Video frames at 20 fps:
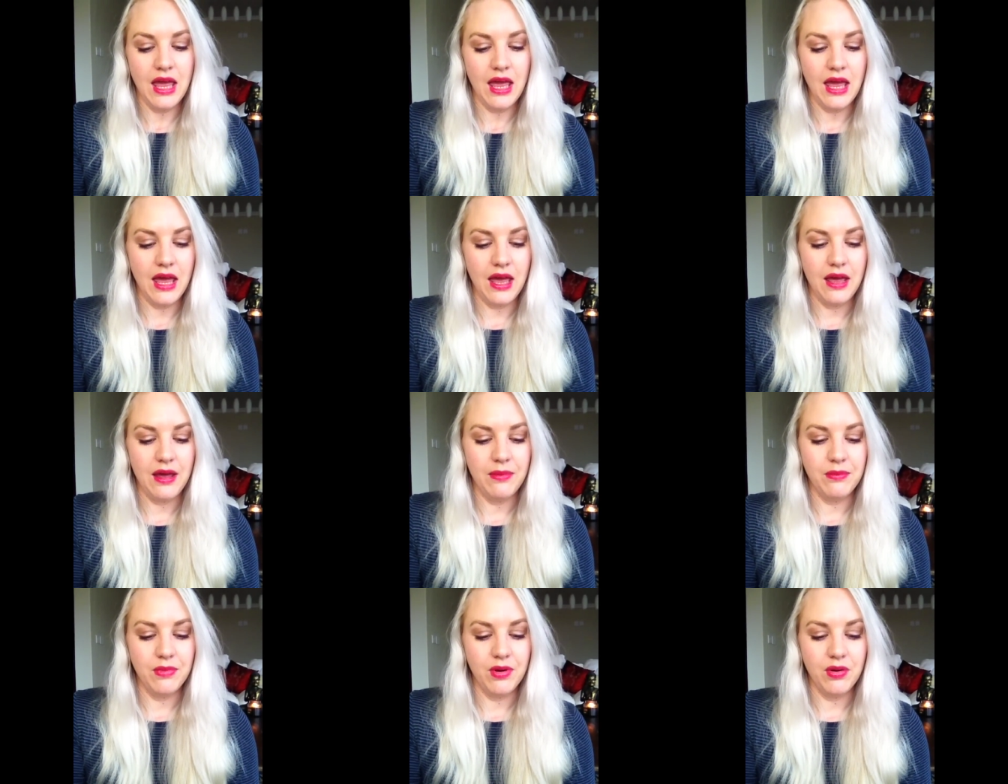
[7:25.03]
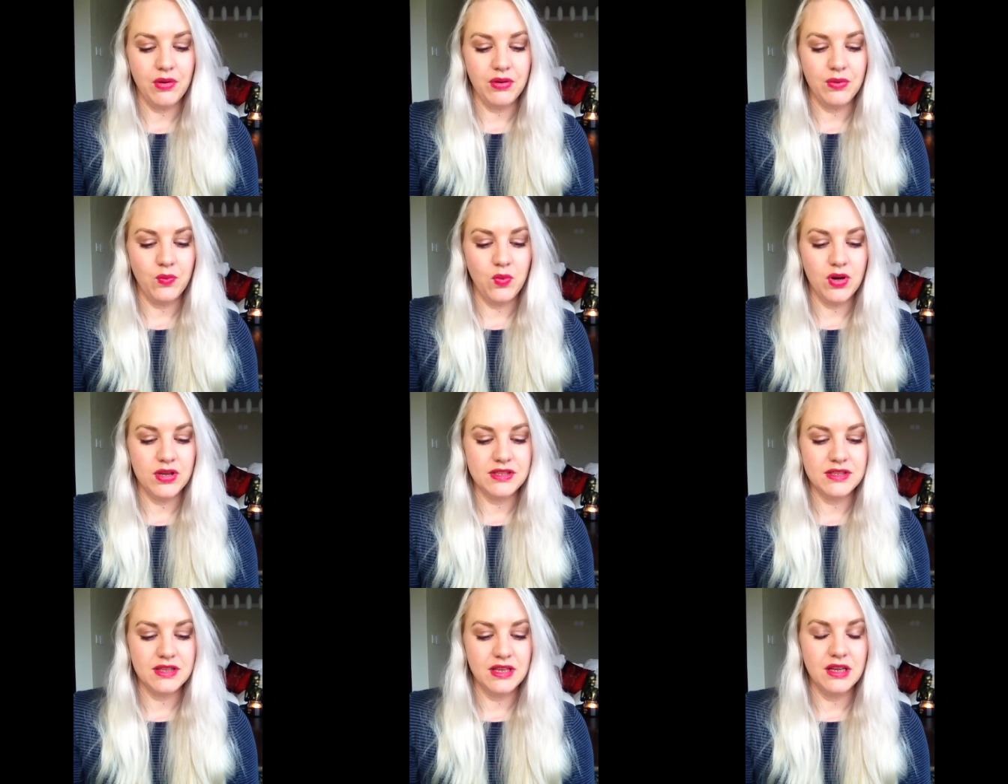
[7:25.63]

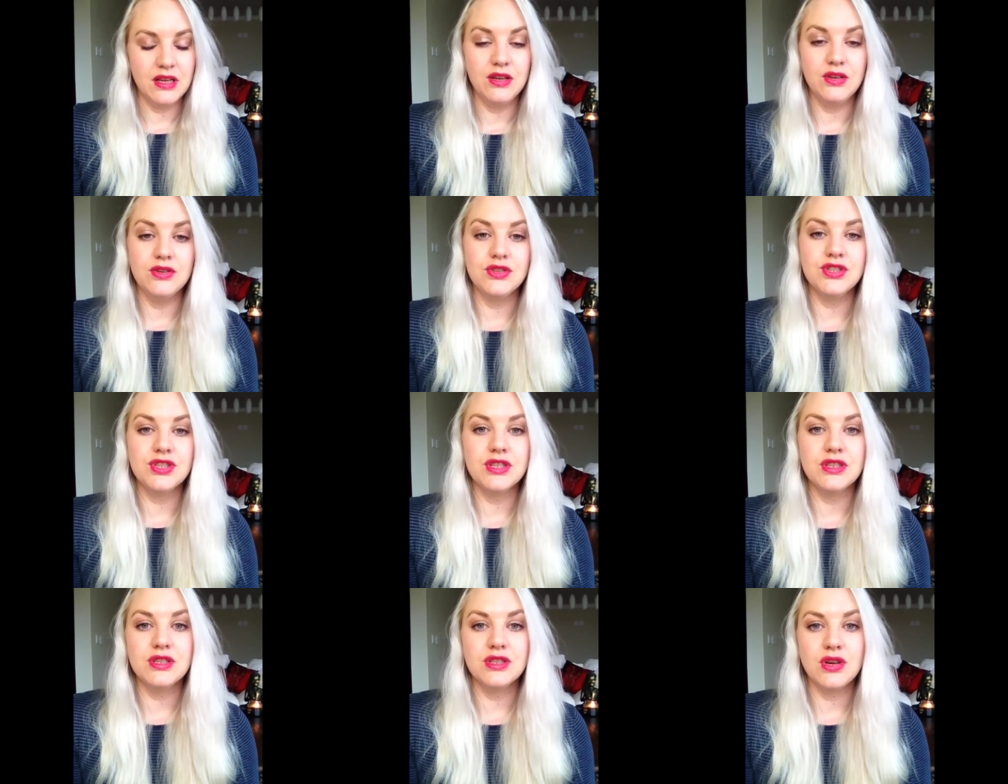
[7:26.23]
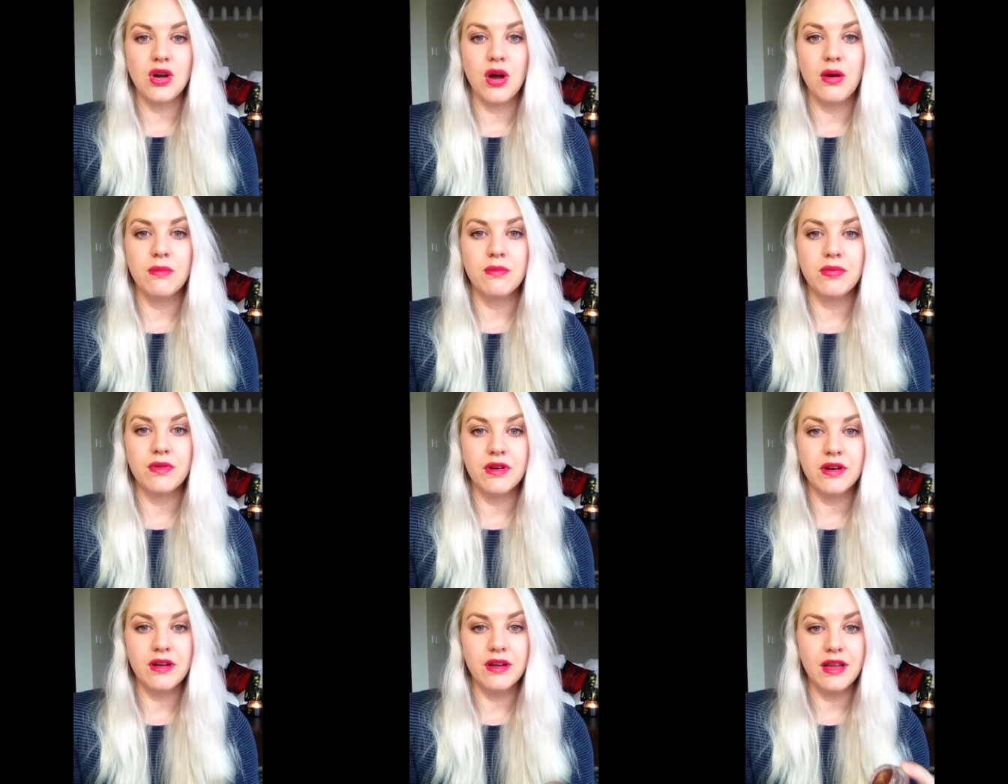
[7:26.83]
was the Illusion
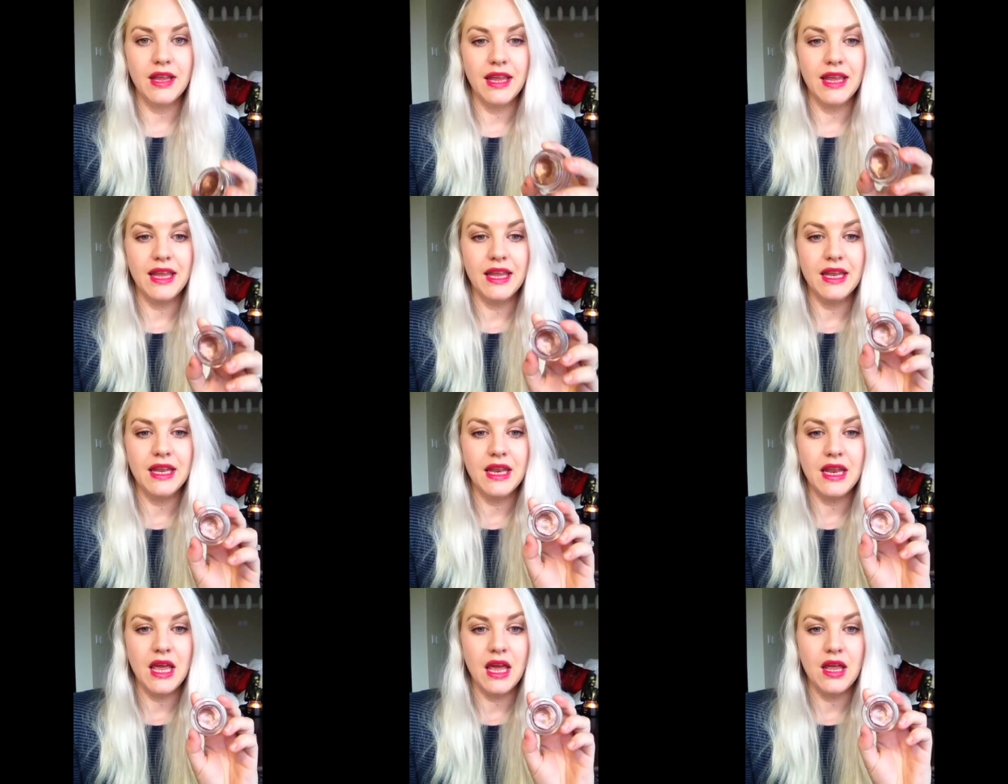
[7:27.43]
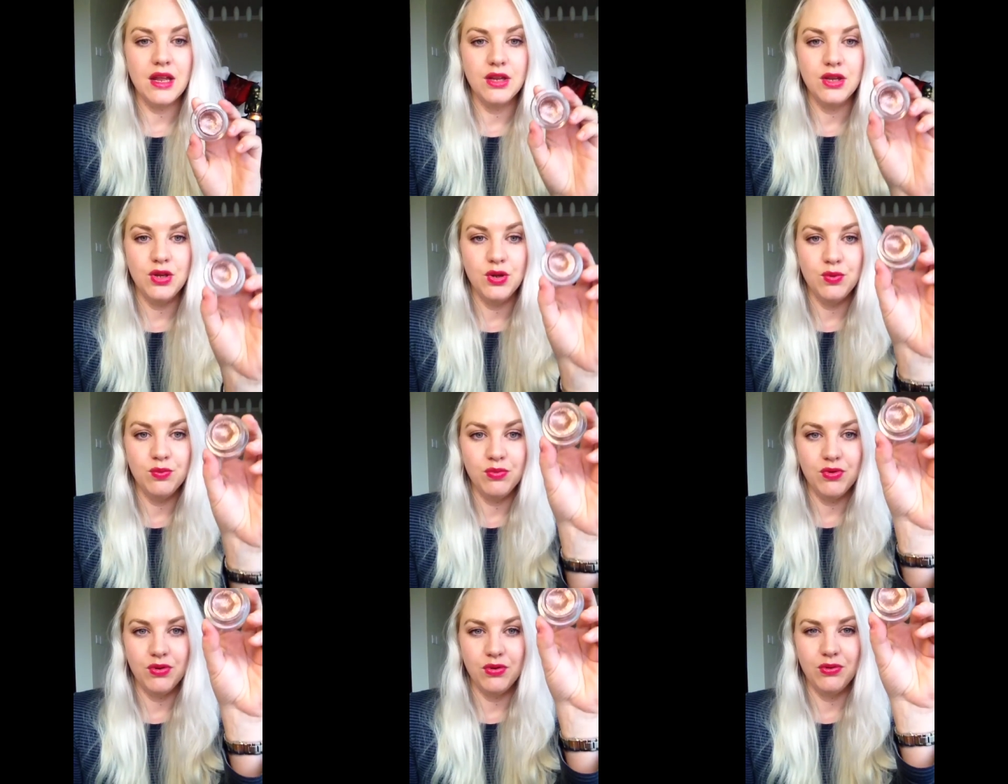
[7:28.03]
d'Ombre in New
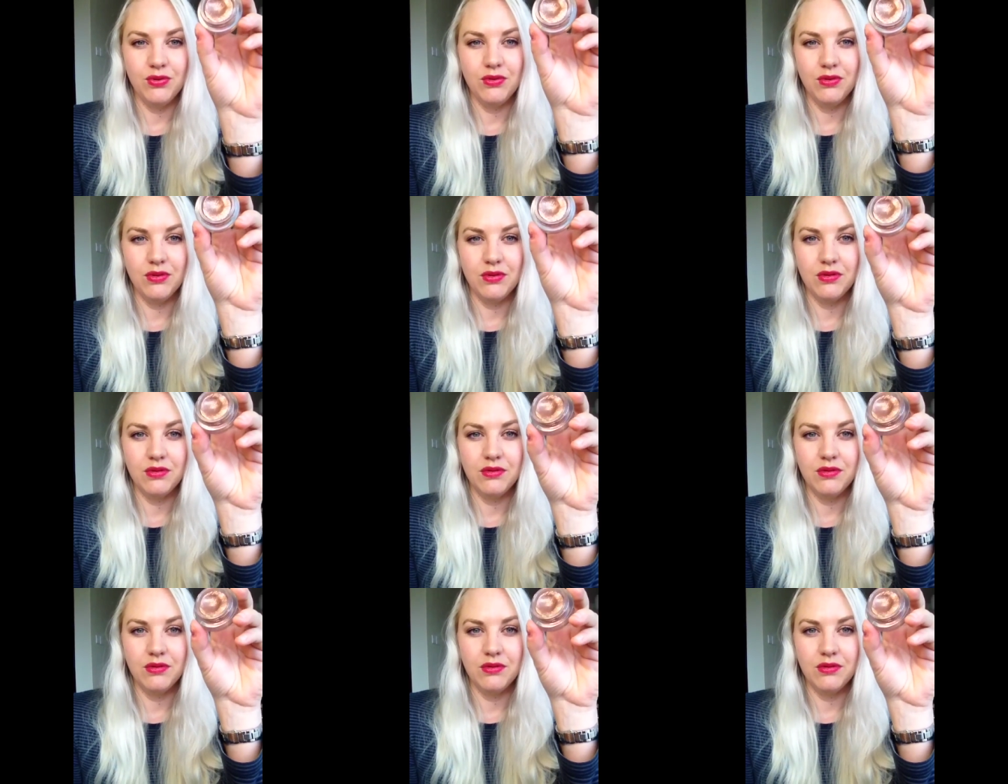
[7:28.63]
Moon,